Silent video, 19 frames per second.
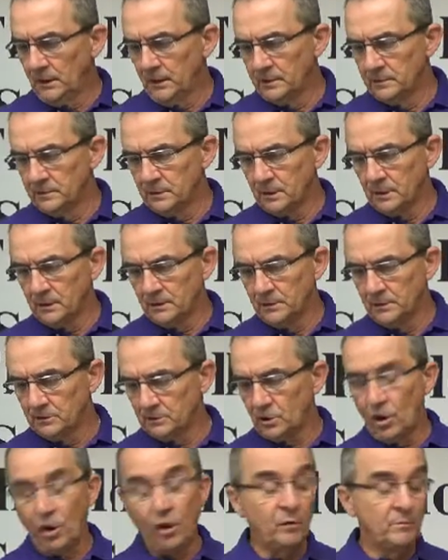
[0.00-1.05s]
and uh, he'll
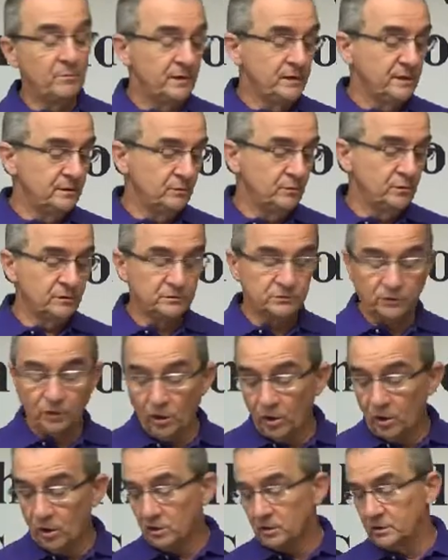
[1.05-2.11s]
call me, we'll
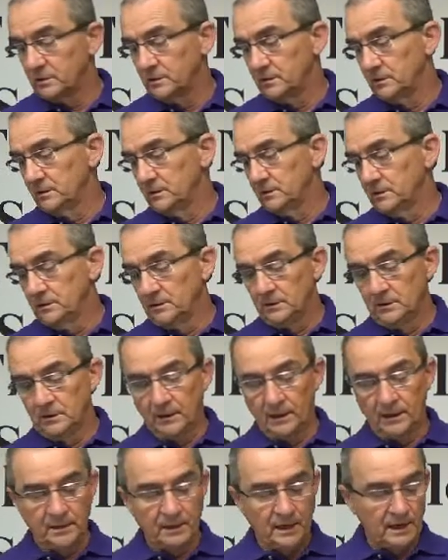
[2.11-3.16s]
talk,
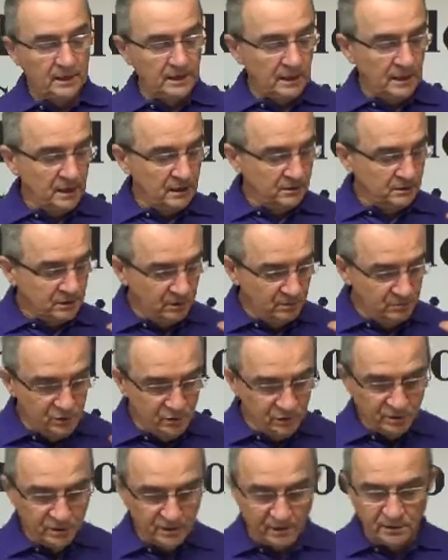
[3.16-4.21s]
and I, will
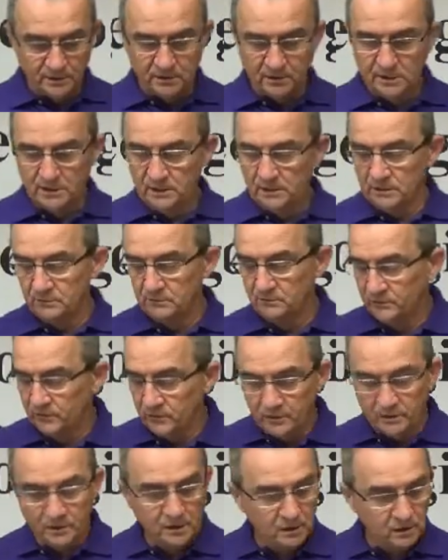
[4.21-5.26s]
communicate to him
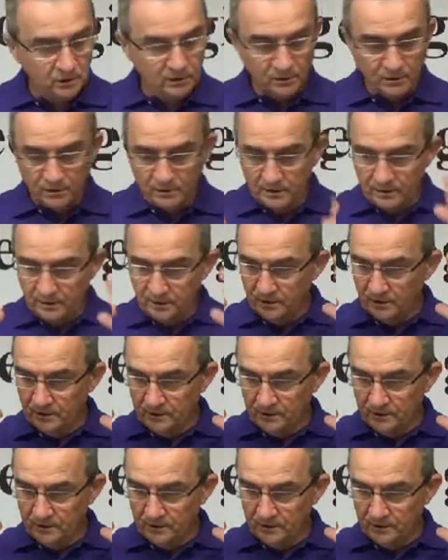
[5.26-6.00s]
very clearly